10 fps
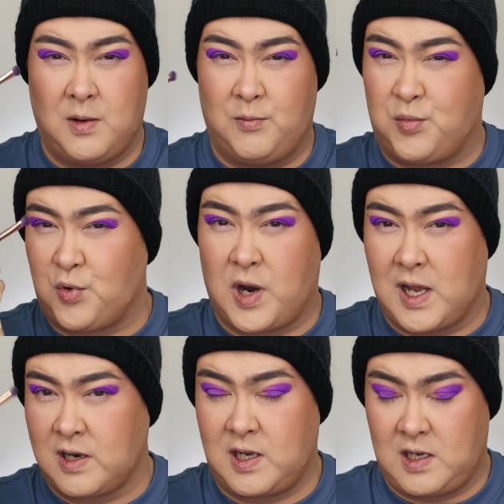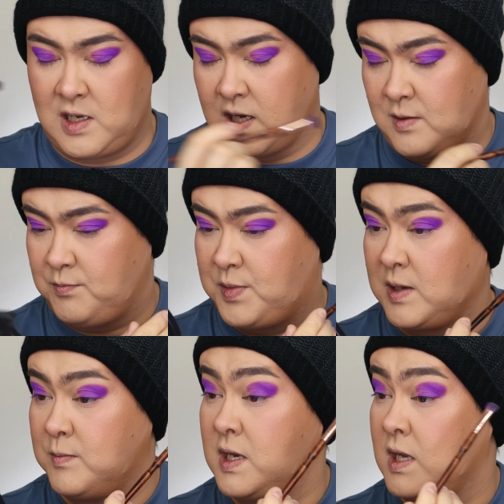browny
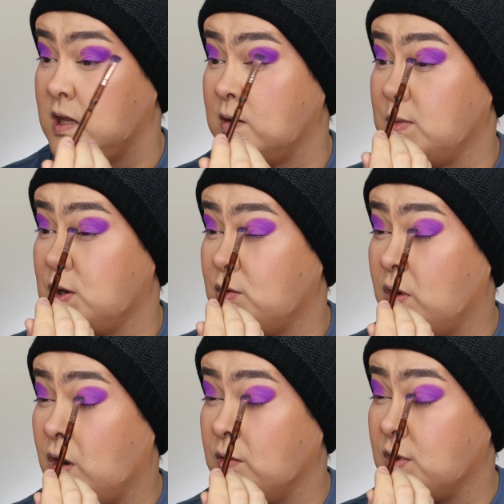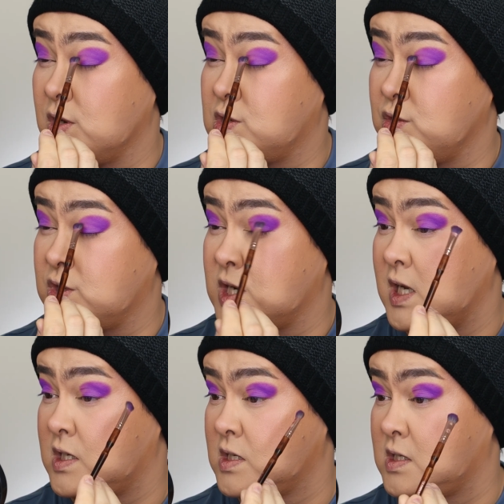pigment in the middle of those two
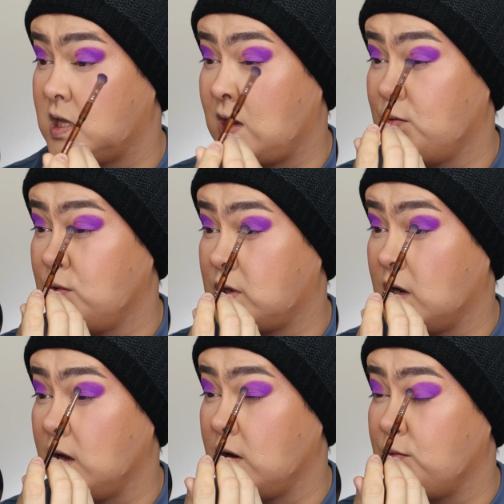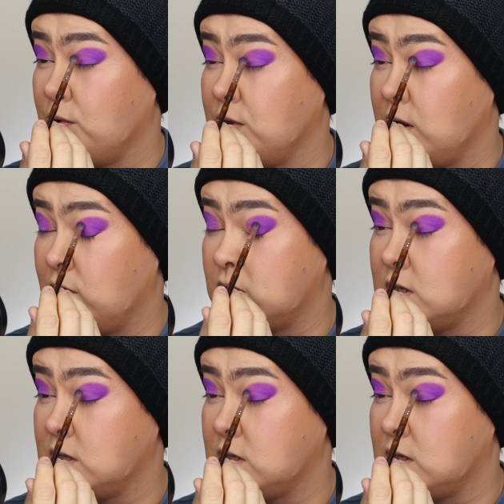shades, because that would kind of ruin the look.